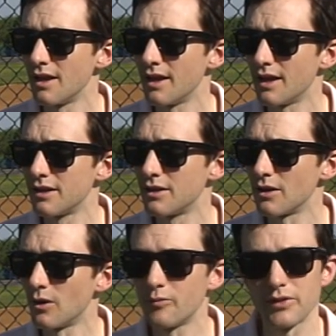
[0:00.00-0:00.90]
and
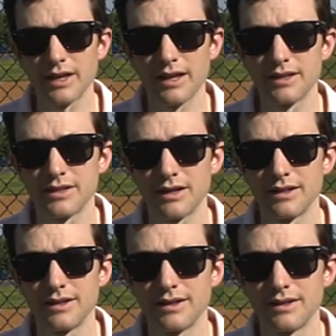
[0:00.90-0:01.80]
hopefully get it
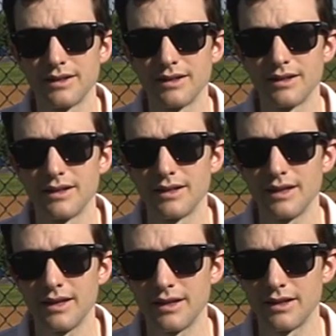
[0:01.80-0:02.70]
done
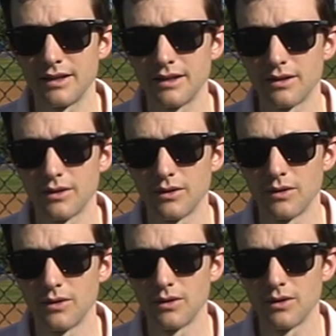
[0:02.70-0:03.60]
in
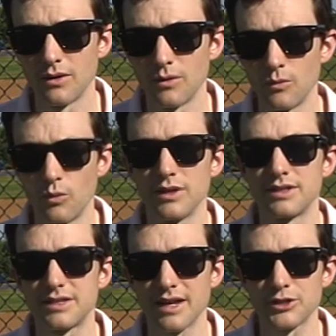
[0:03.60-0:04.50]
one
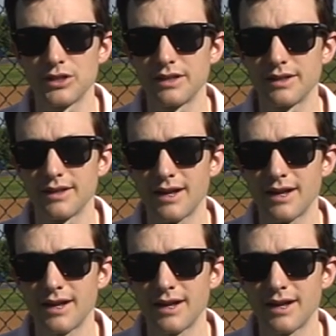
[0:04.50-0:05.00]
session.